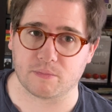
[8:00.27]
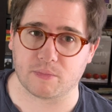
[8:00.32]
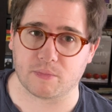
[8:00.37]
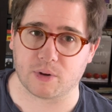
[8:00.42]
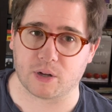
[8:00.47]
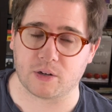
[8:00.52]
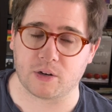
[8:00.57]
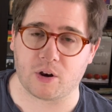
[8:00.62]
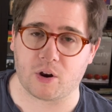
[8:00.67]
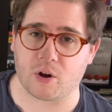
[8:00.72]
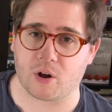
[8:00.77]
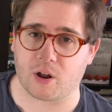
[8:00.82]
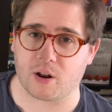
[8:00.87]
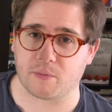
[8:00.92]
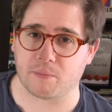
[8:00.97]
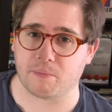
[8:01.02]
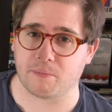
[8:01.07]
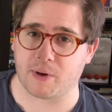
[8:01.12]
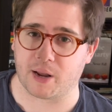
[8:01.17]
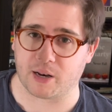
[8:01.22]

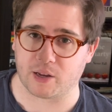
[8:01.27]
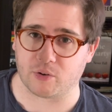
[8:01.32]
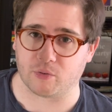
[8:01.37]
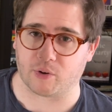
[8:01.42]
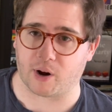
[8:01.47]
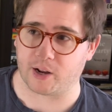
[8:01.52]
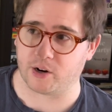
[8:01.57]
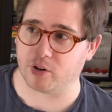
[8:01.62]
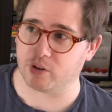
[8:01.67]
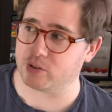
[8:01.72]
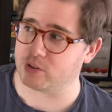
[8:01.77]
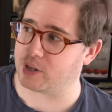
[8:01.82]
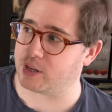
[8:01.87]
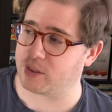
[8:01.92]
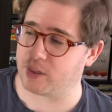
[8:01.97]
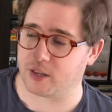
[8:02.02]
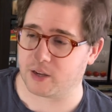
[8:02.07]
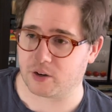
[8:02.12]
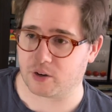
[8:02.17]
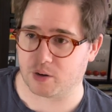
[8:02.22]
Not many writers, I
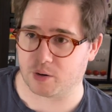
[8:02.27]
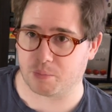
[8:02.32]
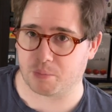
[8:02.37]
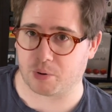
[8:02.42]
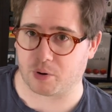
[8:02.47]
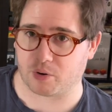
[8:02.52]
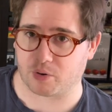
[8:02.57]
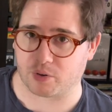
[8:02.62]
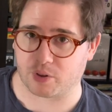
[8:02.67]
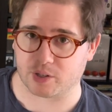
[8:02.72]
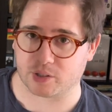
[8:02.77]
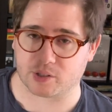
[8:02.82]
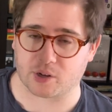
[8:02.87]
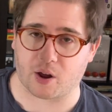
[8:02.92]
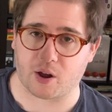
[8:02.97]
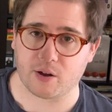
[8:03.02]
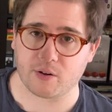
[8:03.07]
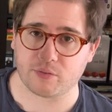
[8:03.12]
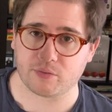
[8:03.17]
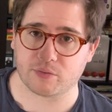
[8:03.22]
think, could pull this
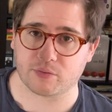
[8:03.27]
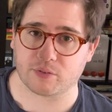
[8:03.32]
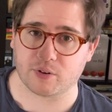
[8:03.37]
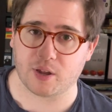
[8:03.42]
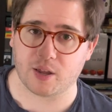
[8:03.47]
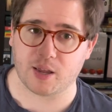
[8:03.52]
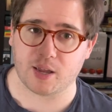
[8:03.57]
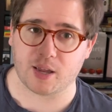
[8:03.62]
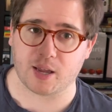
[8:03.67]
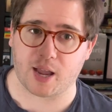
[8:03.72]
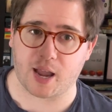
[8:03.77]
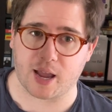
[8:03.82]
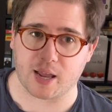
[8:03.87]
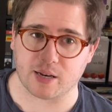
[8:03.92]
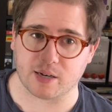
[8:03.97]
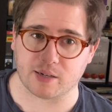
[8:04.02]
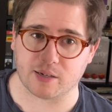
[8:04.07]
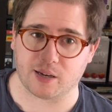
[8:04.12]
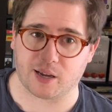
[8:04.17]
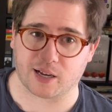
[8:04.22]
off
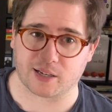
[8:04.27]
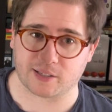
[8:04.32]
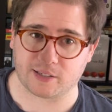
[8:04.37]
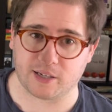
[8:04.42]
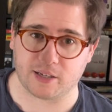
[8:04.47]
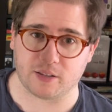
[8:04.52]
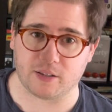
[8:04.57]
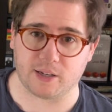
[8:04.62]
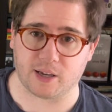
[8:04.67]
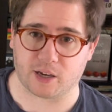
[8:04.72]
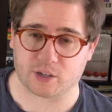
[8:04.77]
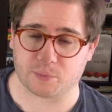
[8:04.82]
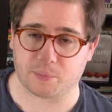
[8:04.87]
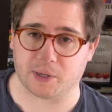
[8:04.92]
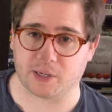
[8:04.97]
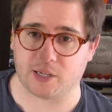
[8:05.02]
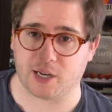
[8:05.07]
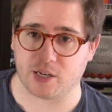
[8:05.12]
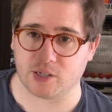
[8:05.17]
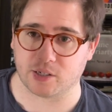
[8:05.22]
and exceed the
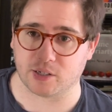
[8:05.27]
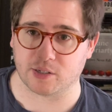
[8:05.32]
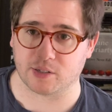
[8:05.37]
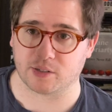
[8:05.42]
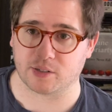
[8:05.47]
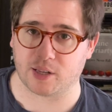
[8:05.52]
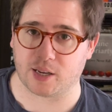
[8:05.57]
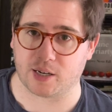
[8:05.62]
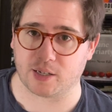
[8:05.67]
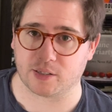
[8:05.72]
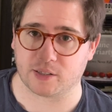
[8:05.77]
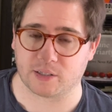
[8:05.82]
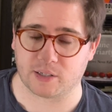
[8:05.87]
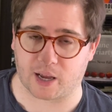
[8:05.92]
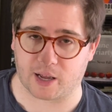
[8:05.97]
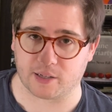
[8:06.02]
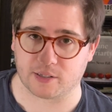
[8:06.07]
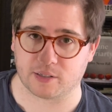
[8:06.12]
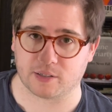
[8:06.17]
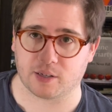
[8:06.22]
expectations that it
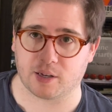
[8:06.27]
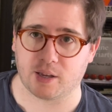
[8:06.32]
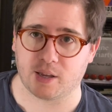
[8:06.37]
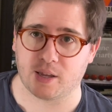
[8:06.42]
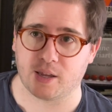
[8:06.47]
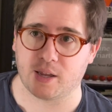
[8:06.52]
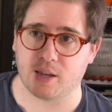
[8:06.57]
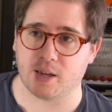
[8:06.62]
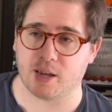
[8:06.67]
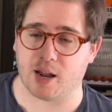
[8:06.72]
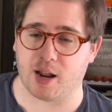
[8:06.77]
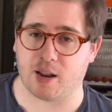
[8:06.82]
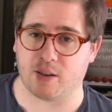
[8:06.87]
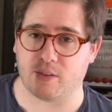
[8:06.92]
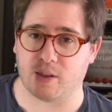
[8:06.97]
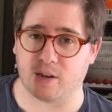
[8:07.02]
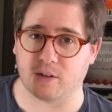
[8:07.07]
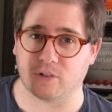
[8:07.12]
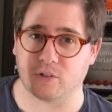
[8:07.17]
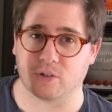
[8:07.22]
sets. And
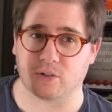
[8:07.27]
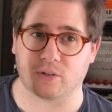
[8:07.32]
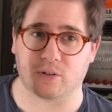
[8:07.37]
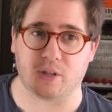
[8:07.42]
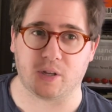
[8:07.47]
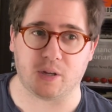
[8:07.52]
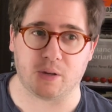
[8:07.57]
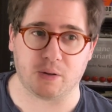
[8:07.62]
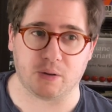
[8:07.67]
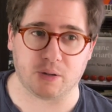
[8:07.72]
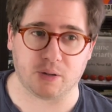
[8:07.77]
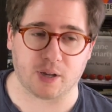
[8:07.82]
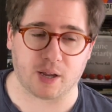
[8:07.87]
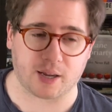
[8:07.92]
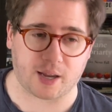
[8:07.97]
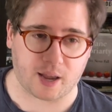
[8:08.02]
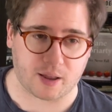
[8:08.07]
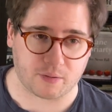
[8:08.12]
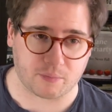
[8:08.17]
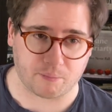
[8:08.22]
then just the,
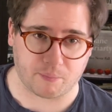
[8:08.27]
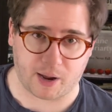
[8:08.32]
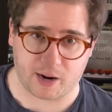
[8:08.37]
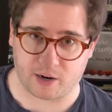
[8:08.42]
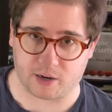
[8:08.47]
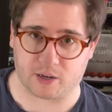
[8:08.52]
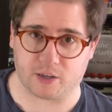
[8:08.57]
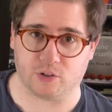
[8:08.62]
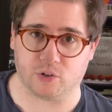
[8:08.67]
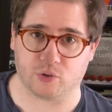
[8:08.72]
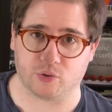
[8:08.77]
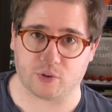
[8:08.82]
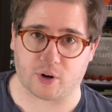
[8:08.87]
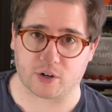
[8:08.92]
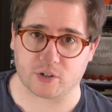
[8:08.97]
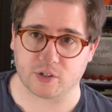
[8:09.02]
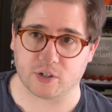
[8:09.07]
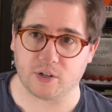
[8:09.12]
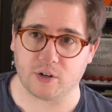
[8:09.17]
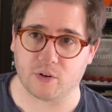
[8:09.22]
again, meta
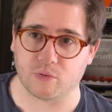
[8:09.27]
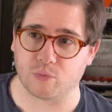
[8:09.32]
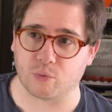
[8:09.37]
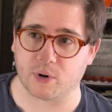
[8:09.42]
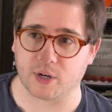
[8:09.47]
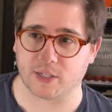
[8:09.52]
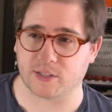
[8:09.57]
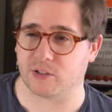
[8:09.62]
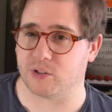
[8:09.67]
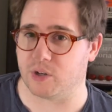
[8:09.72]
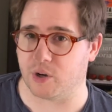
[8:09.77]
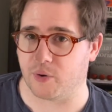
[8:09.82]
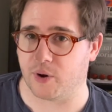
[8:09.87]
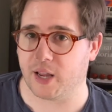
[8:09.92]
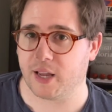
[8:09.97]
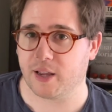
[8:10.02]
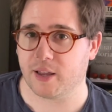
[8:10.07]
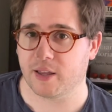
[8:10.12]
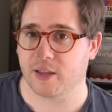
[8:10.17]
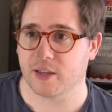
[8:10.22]
construction of what it's
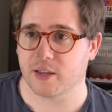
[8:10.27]
doing